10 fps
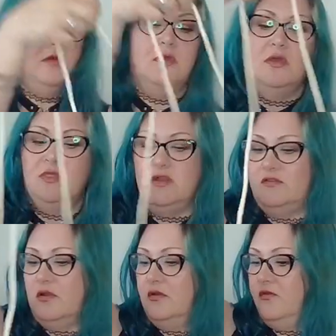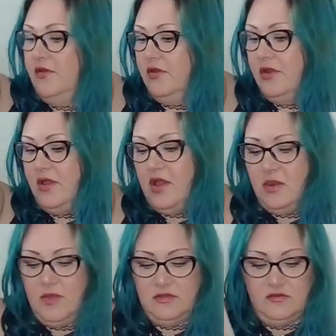and then it's on to figuring out how to
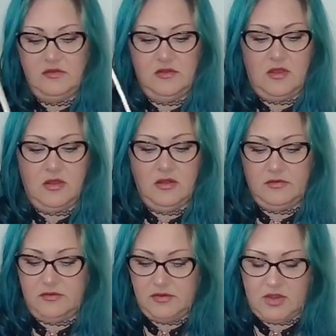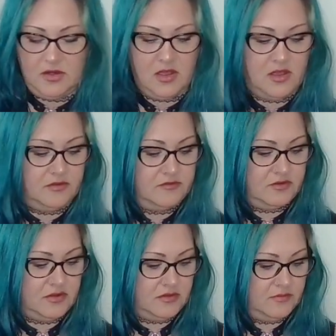make this into art and not
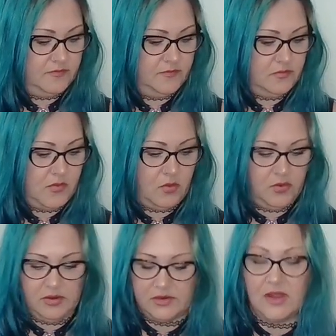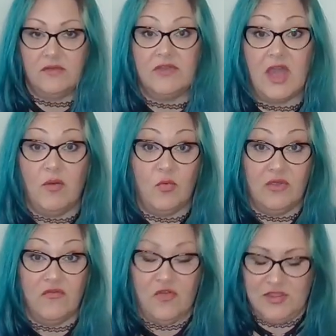a weird kind of cowboy
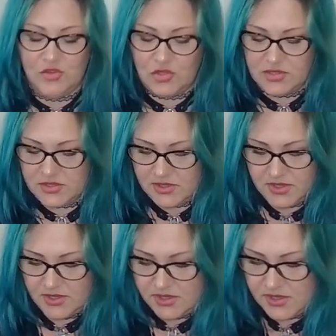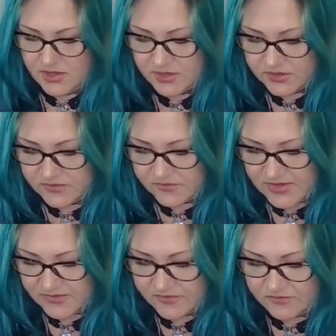fringe, because
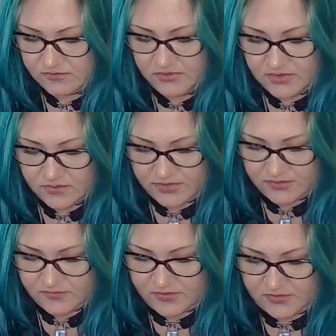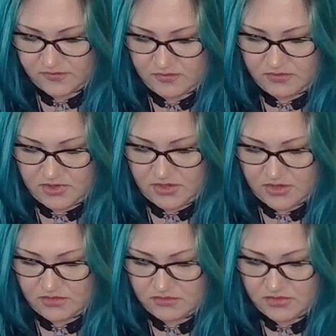that's really what it looks like to me right
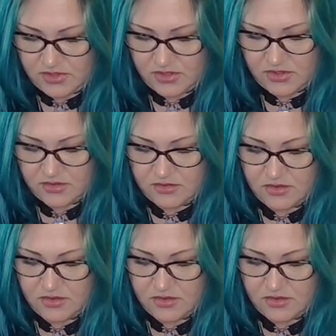now. And